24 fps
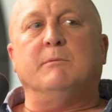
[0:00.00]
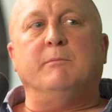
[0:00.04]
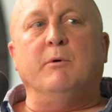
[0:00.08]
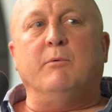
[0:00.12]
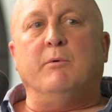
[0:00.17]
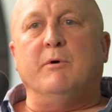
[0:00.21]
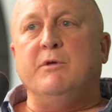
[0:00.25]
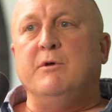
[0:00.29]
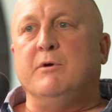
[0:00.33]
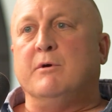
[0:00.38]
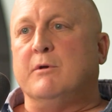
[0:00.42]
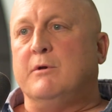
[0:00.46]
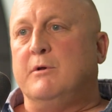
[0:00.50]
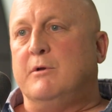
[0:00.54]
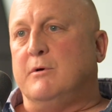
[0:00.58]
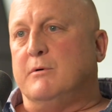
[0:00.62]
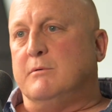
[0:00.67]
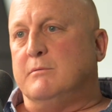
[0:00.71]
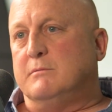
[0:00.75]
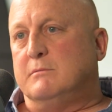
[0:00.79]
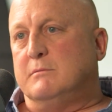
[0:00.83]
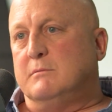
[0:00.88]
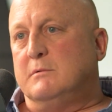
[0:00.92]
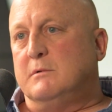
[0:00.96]
Show me what you can
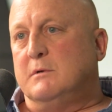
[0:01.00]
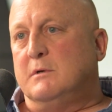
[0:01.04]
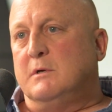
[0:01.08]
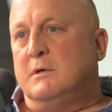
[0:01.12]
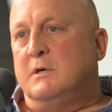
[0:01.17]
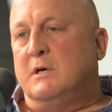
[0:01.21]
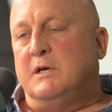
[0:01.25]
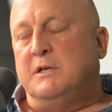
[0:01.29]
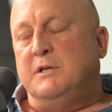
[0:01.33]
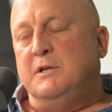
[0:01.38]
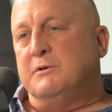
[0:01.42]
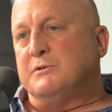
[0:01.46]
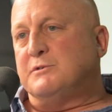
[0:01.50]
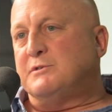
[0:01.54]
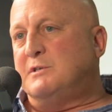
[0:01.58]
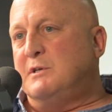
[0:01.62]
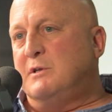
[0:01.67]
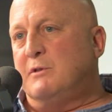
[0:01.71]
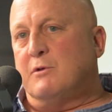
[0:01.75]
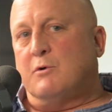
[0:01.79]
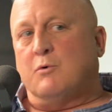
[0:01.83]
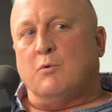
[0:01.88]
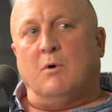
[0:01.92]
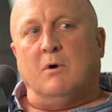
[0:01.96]
do. And you'll
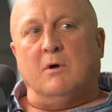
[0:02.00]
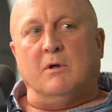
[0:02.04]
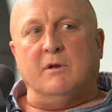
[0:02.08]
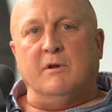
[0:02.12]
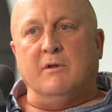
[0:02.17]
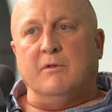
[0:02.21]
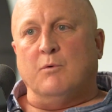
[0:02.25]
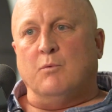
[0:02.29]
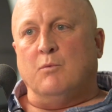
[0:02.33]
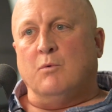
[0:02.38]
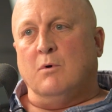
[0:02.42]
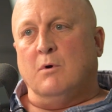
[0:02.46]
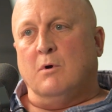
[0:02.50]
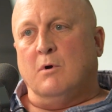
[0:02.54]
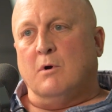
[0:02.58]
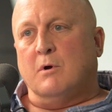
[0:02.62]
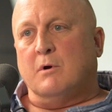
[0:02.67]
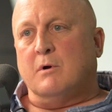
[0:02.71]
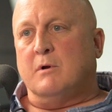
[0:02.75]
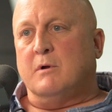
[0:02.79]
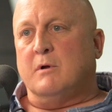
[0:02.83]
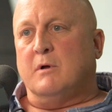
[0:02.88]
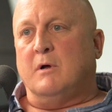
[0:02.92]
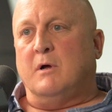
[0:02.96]
see the quality of the
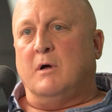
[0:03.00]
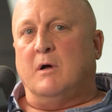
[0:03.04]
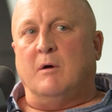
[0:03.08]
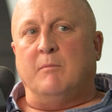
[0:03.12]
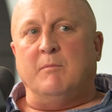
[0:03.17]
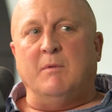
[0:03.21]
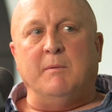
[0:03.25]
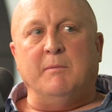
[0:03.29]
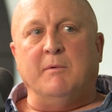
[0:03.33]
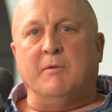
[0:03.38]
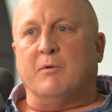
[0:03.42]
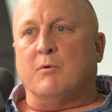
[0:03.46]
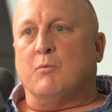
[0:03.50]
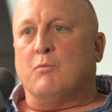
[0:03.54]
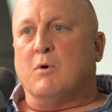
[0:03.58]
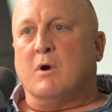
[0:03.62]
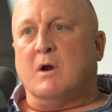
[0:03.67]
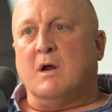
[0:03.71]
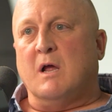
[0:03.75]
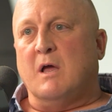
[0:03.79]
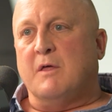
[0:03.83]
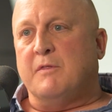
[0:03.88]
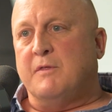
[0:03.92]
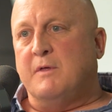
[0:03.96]
work, maybe their
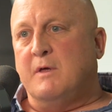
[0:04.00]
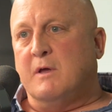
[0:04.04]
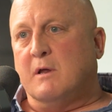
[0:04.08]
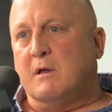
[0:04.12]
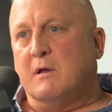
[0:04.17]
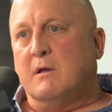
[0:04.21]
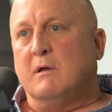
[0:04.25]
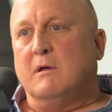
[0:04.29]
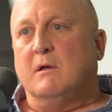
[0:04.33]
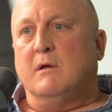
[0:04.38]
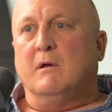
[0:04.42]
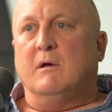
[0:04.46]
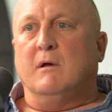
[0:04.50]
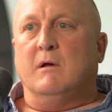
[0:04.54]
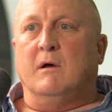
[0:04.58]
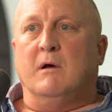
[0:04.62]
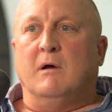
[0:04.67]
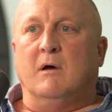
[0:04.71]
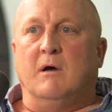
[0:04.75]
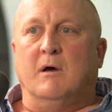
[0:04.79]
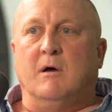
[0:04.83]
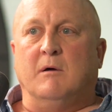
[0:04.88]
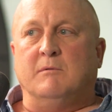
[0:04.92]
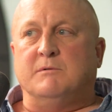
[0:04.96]
work ethic.
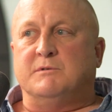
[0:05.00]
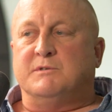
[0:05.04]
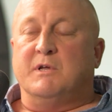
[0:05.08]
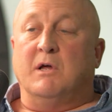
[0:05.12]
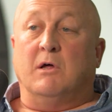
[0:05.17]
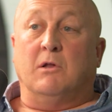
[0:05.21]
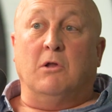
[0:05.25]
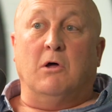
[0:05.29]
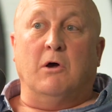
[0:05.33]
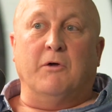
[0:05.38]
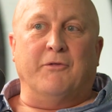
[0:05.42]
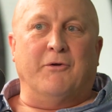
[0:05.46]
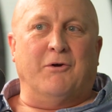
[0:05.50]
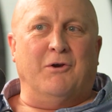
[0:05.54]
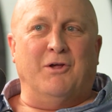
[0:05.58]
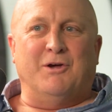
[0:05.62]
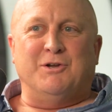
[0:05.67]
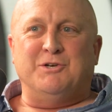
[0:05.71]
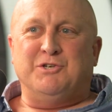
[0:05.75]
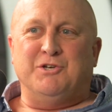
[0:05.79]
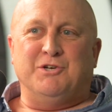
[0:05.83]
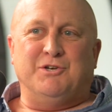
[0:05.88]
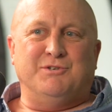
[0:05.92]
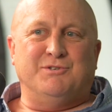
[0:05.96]
We'll see how long their
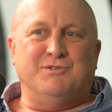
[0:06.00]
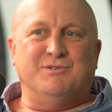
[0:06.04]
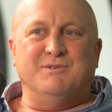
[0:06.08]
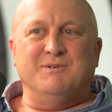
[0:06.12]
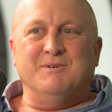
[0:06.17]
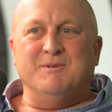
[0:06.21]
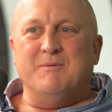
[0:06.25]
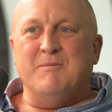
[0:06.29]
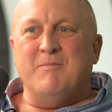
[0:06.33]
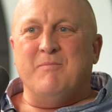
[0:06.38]
lunch is.